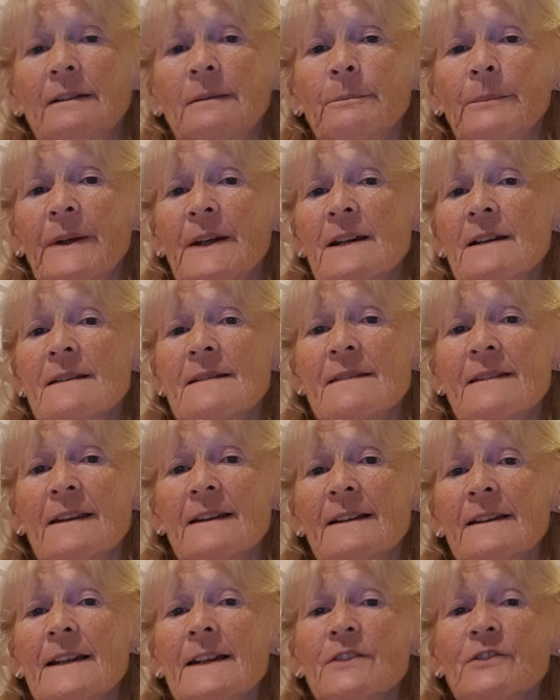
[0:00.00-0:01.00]
Because
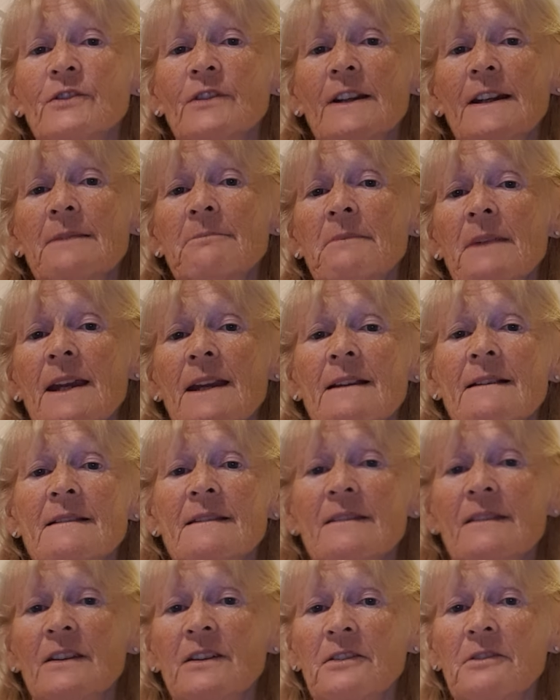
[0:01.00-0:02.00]
it literally means
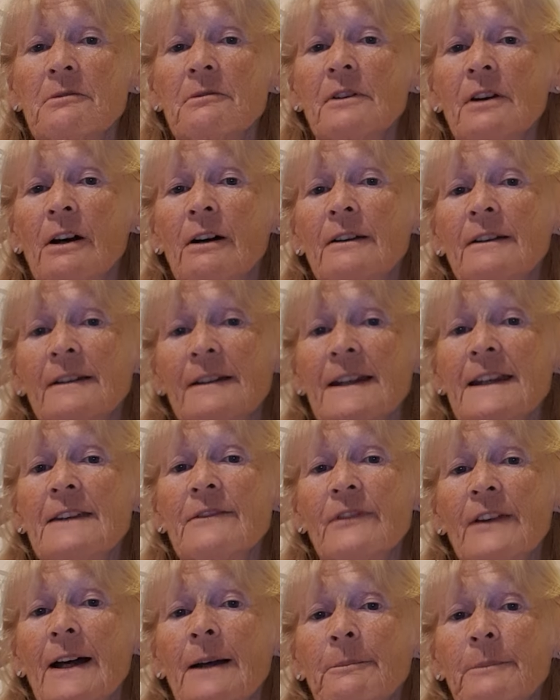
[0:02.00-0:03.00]
that you can't leave
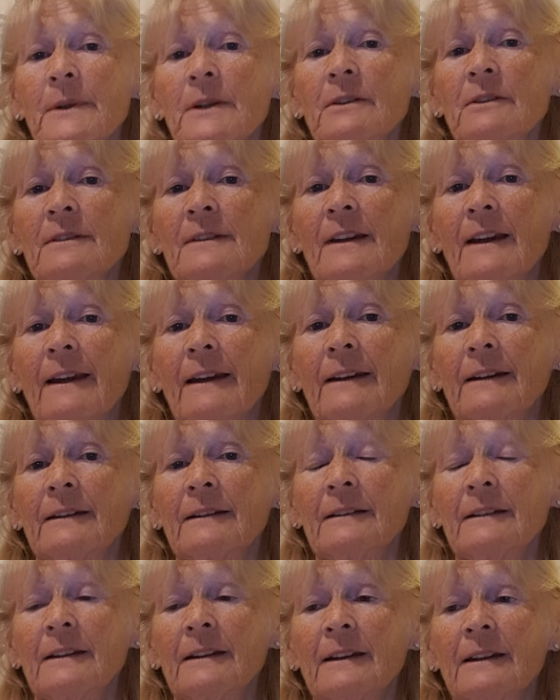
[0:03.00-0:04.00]
that building
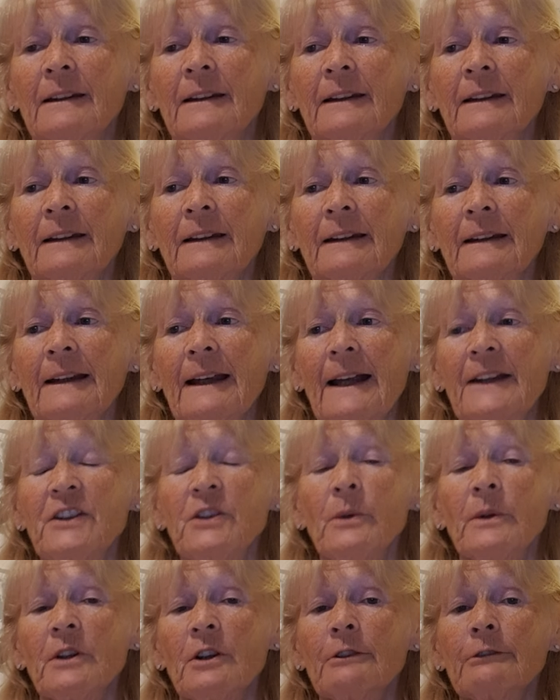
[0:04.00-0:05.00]
and
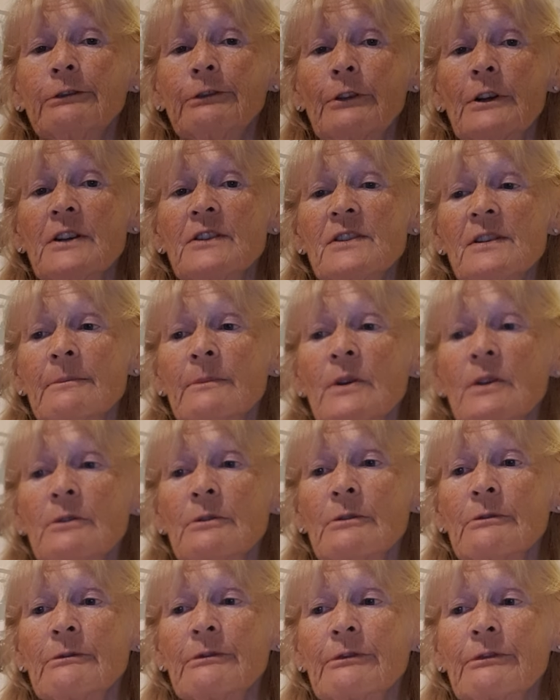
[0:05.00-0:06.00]
you are not free to
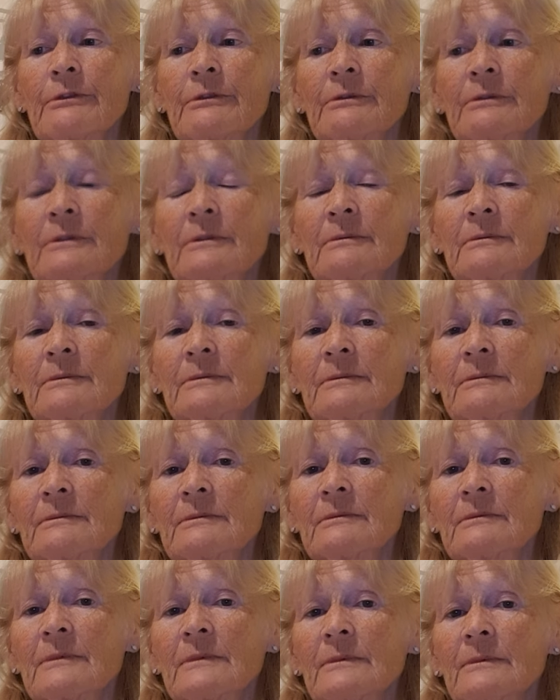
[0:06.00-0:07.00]
move.
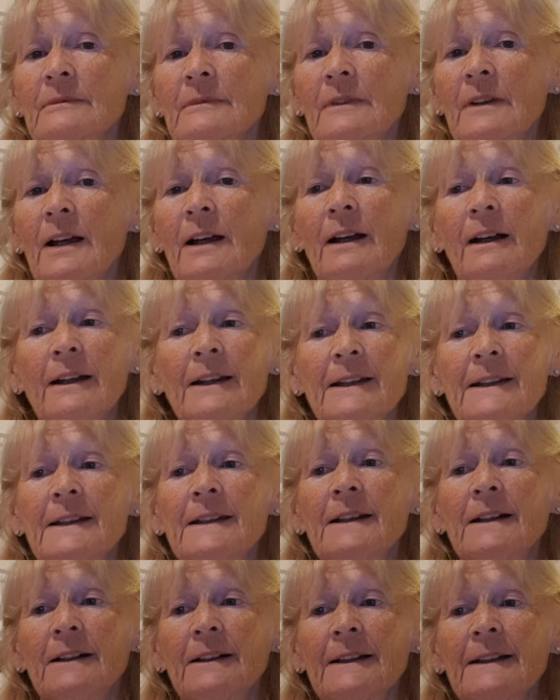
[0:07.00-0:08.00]

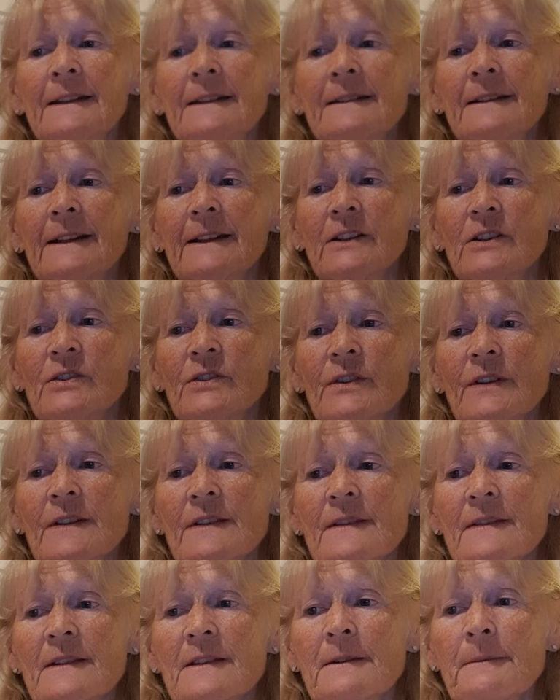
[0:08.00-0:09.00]
Highly, highly
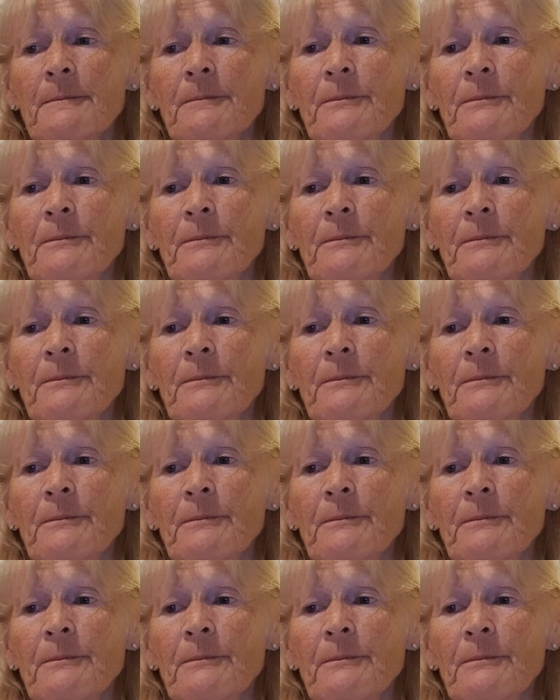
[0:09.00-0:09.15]
dangerous.